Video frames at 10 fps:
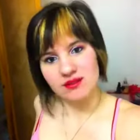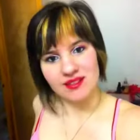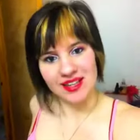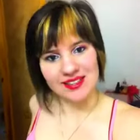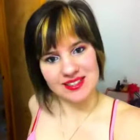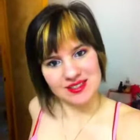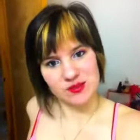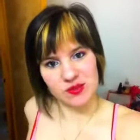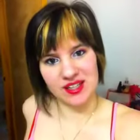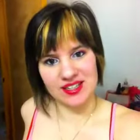things
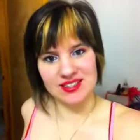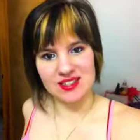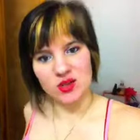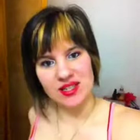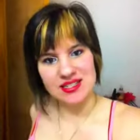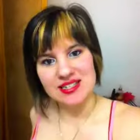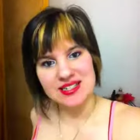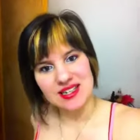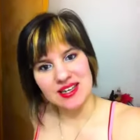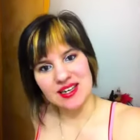because it's only a
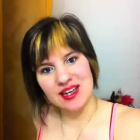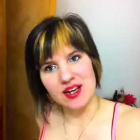16 gig,